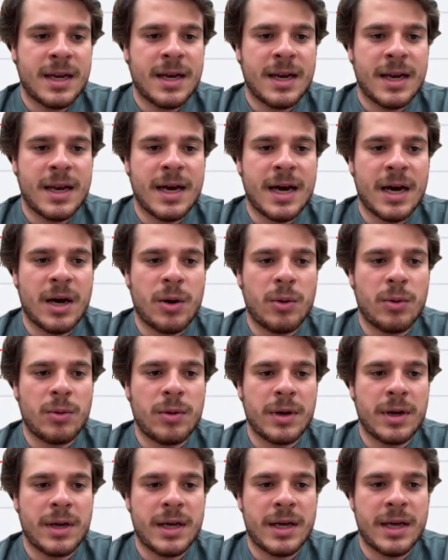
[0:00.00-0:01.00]

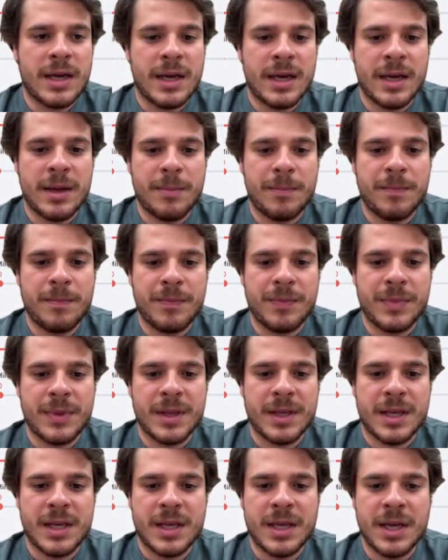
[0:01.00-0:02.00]
Now,
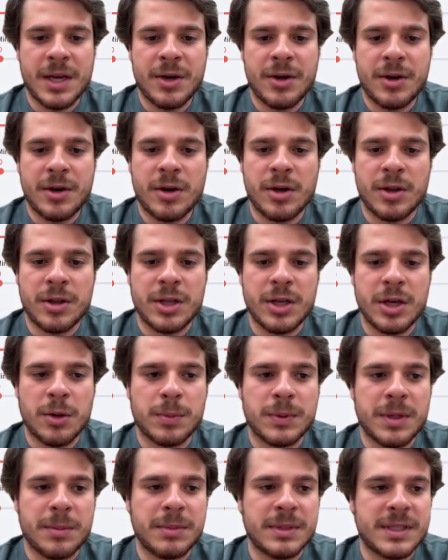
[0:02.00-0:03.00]
here on the
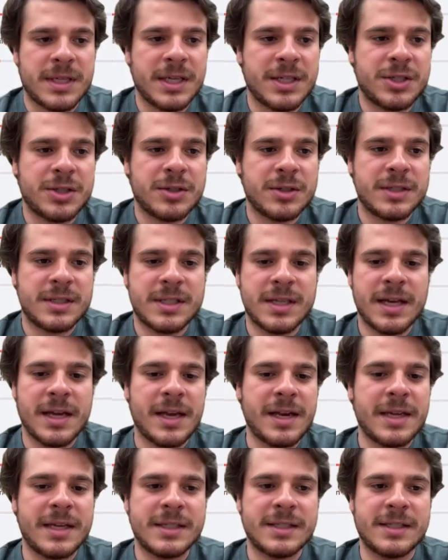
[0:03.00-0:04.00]
optimization
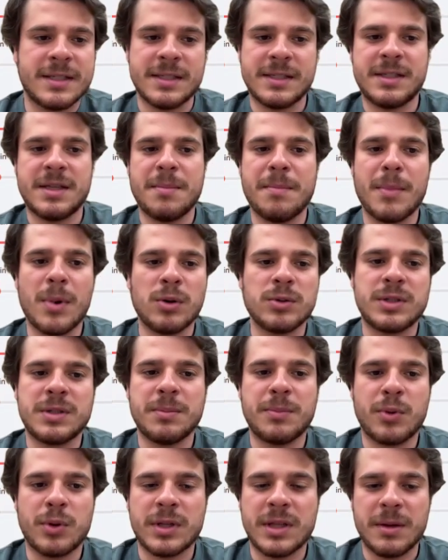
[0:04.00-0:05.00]
settings, this is the most
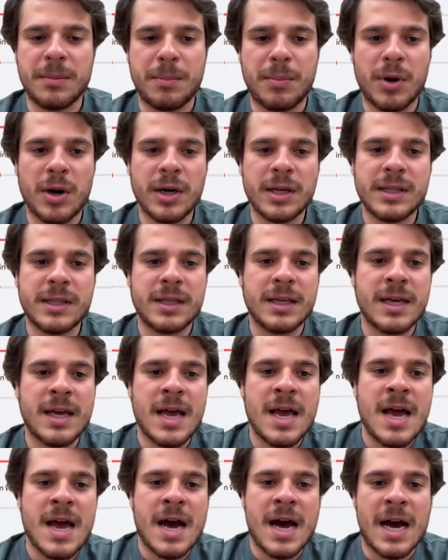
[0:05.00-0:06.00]
important part.
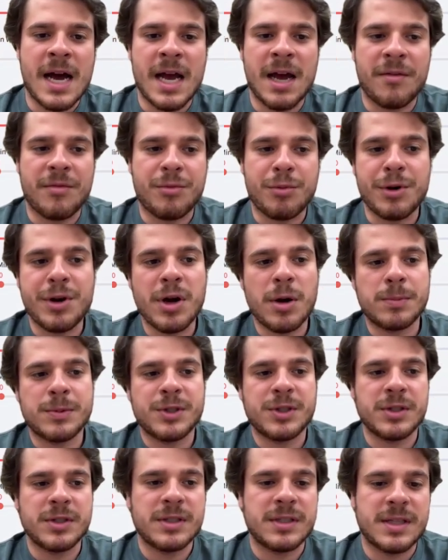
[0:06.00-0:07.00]
I have 3
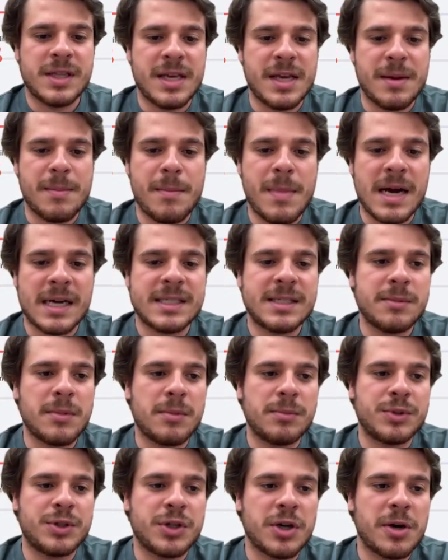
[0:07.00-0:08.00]
options: the
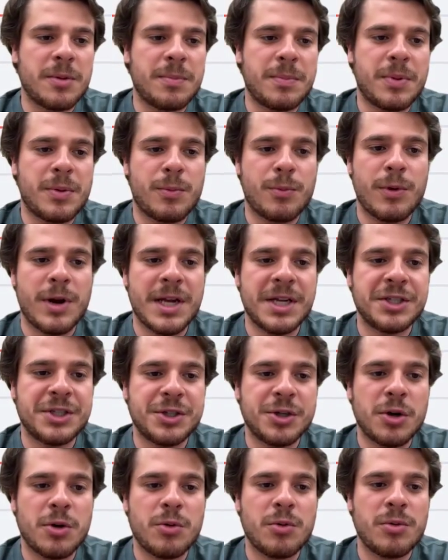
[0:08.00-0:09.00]
maximum Sharpe
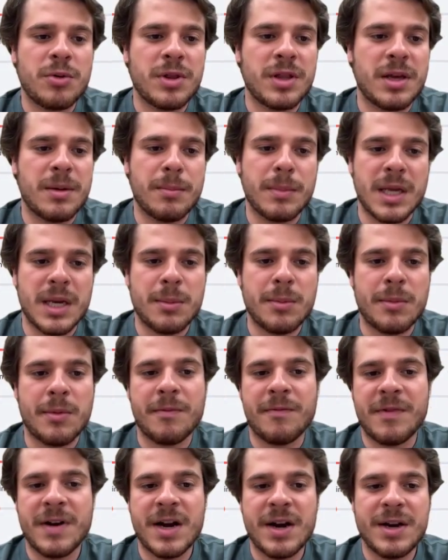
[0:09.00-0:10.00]
ratio, the
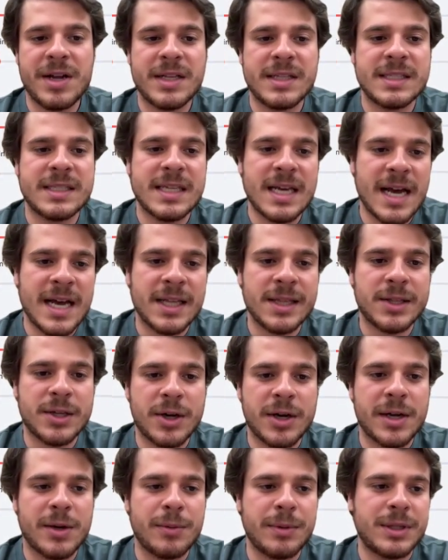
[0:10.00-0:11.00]
minimum variance, and
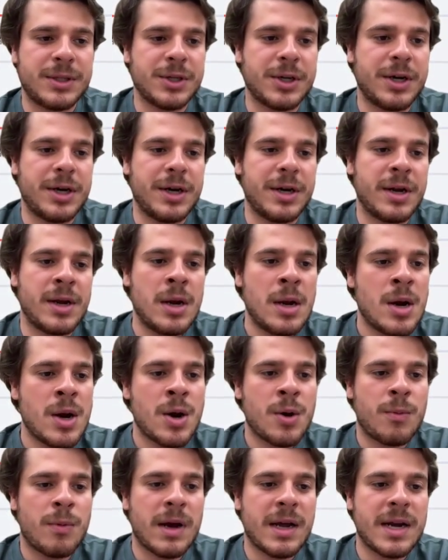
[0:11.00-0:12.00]
target return.
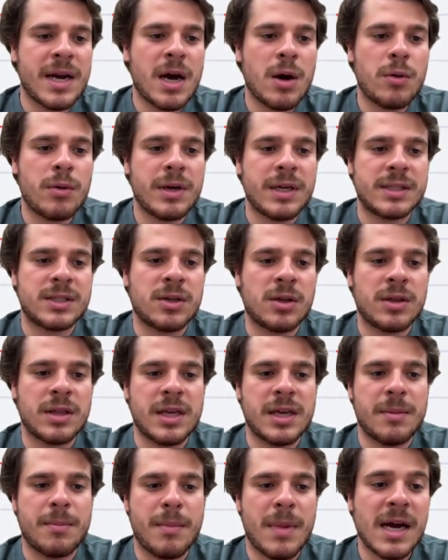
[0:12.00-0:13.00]
Right now, it's on
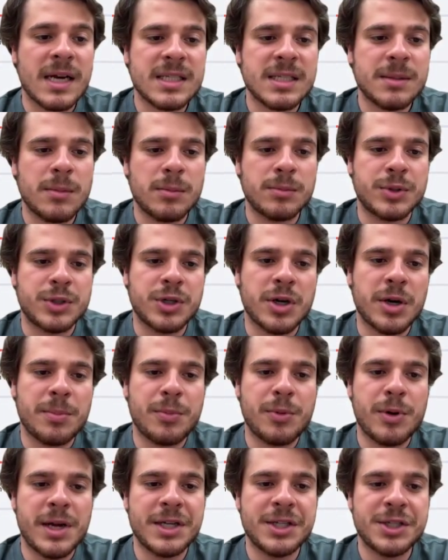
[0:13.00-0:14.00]
the maximum
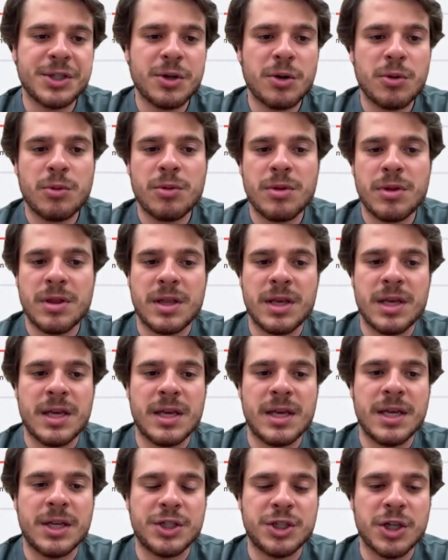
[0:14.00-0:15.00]
Sharpe ratio.
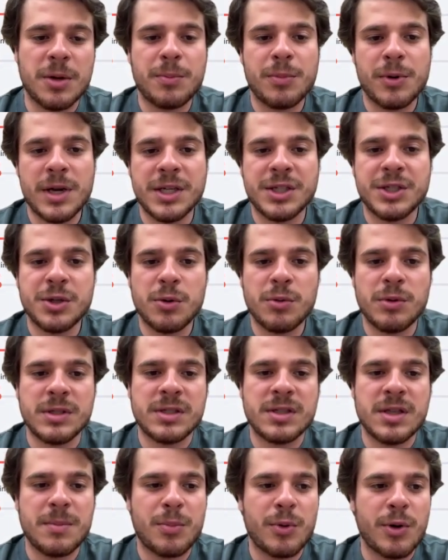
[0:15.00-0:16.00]
The Sharpe ratio
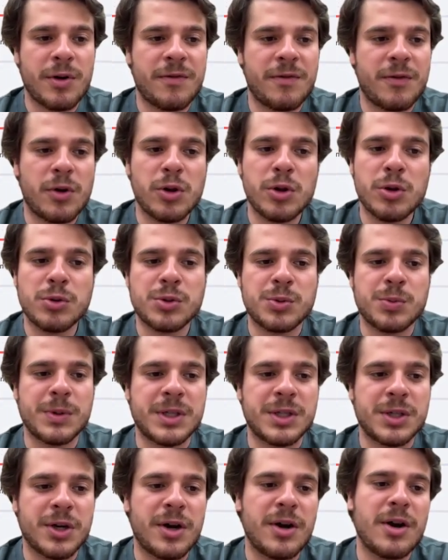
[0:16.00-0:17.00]
is the portfolio's
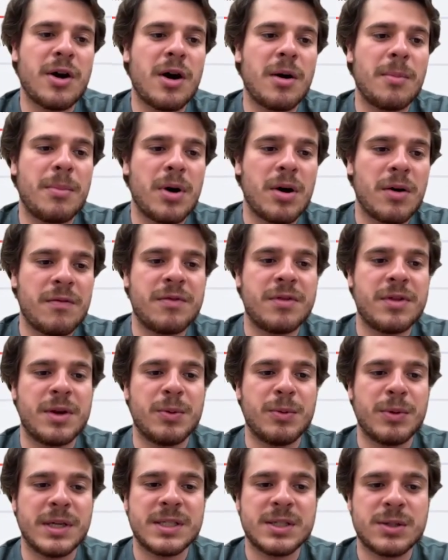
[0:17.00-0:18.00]
return above
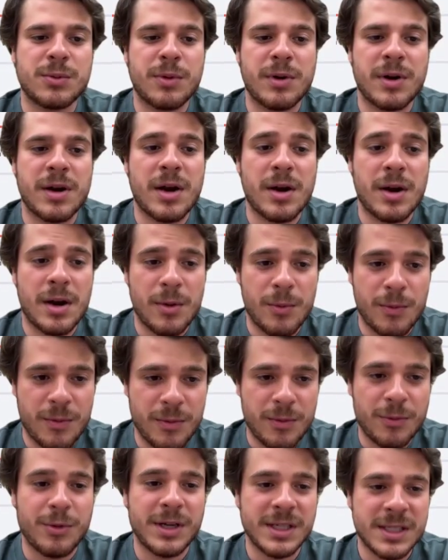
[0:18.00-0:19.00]
the
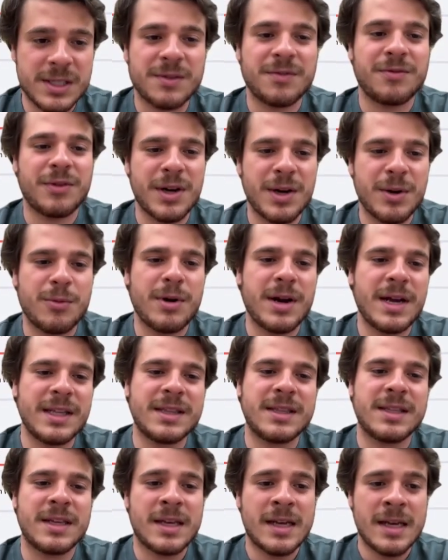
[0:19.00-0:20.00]
risk-free
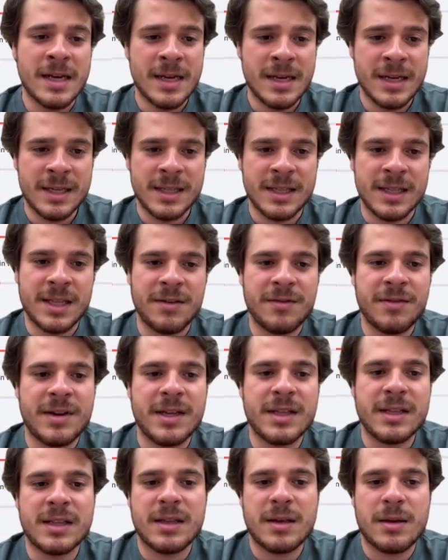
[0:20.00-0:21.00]
rate
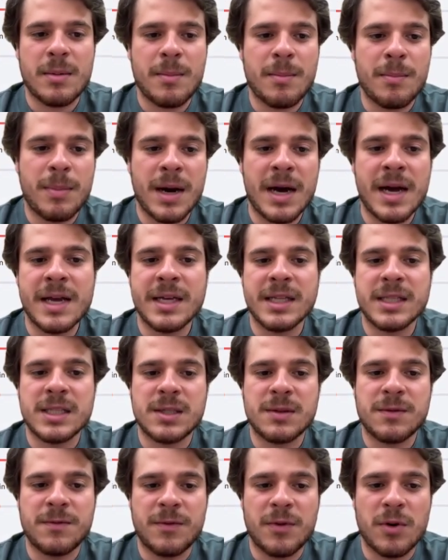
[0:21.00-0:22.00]
dividend by
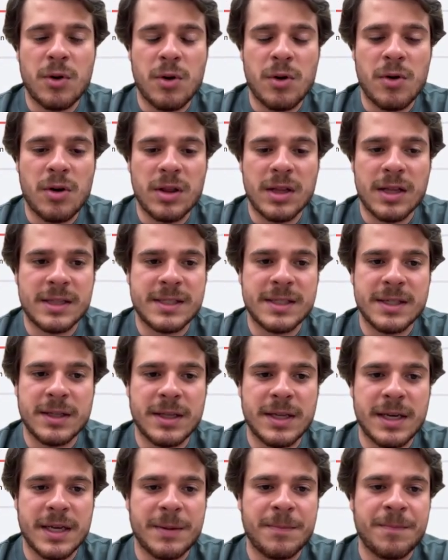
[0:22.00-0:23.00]
its
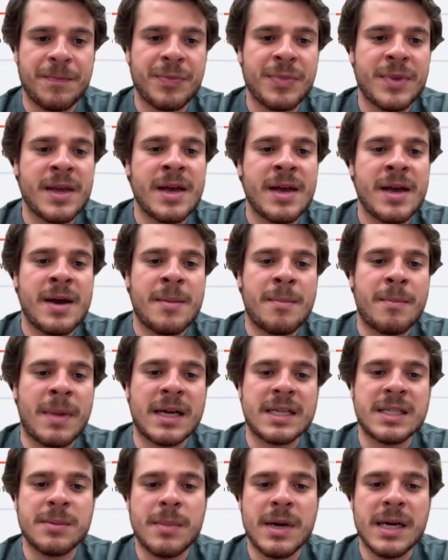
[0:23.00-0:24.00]
volatility.
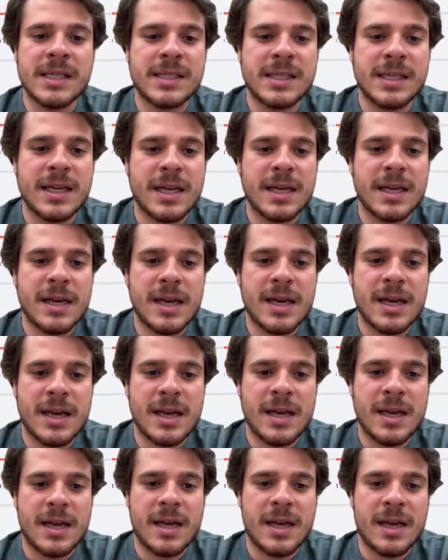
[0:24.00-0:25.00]
Maximizing
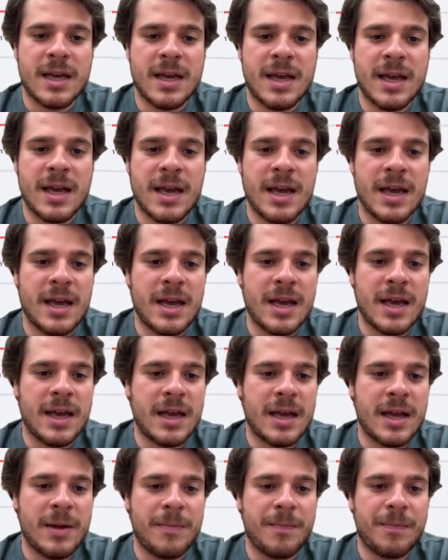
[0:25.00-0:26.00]

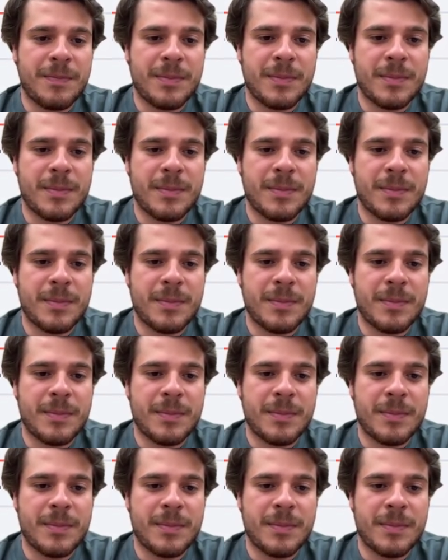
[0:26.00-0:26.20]
uh,